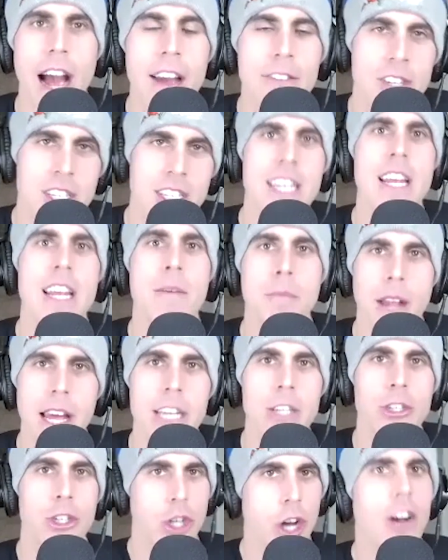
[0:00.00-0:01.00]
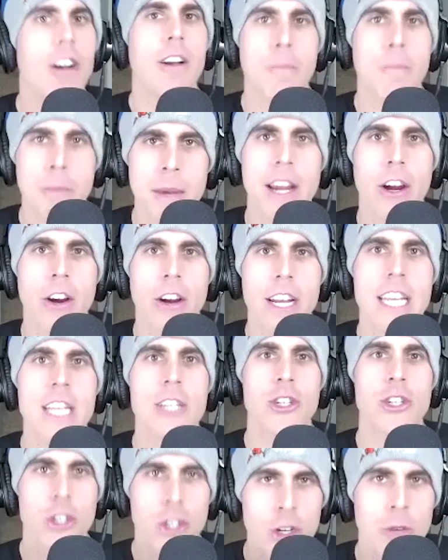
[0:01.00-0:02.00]
I've seen him like chug a beer and
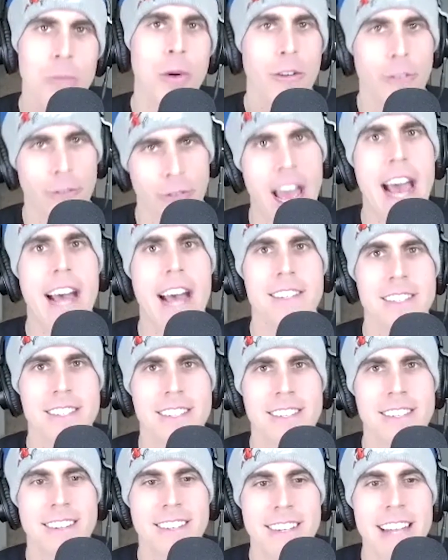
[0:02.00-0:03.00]
he's super fast.